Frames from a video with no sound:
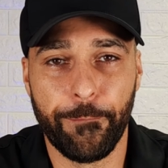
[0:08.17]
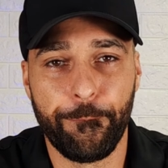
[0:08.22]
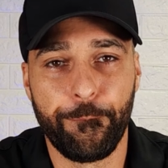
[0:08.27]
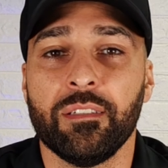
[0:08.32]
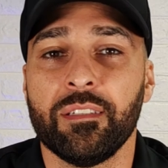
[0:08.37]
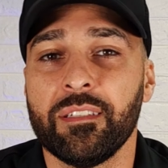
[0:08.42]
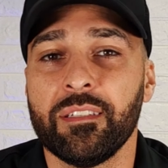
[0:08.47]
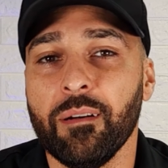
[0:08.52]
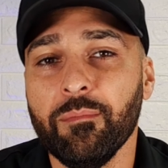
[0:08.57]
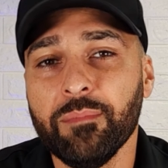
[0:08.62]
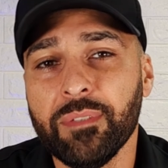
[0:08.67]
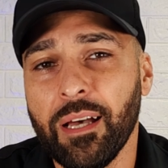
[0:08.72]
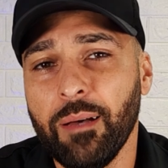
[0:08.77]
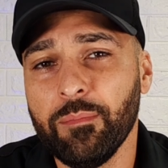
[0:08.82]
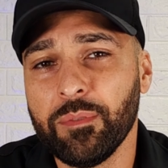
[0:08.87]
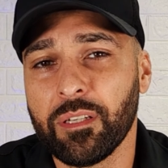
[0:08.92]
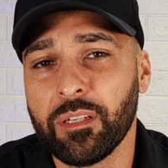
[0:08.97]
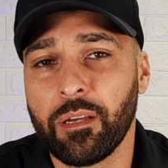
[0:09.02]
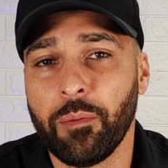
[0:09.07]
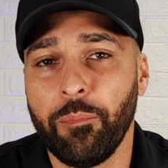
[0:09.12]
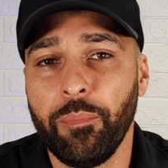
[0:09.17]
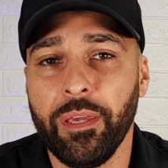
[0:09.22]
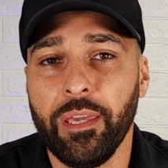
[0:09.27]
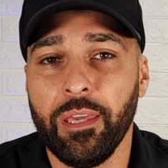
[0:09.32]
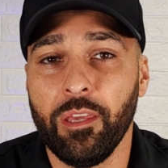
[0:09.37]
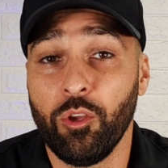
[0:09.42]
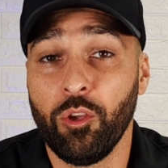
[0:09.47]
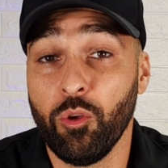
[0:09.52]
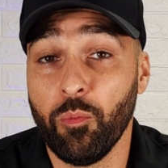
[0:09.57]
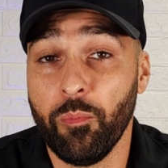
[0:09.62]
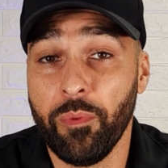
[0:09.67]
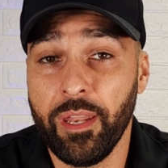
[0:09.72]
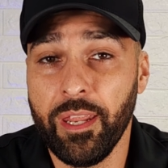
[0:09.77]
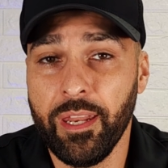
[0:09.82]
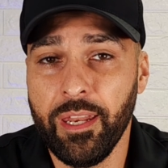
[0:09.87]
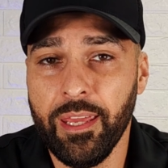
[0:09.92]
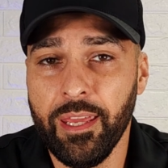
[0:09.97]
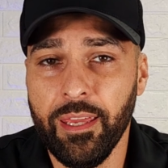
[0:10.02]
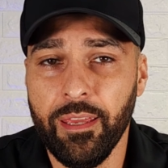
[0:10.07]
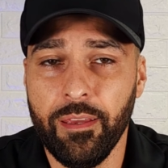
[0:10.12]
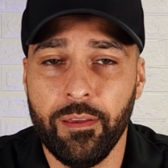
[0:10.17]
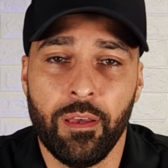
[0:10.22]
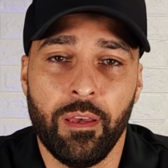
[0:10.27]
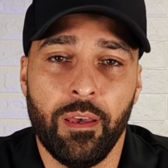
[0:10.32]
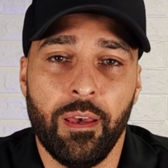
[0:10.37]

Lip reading: Sometimes it could be humidity,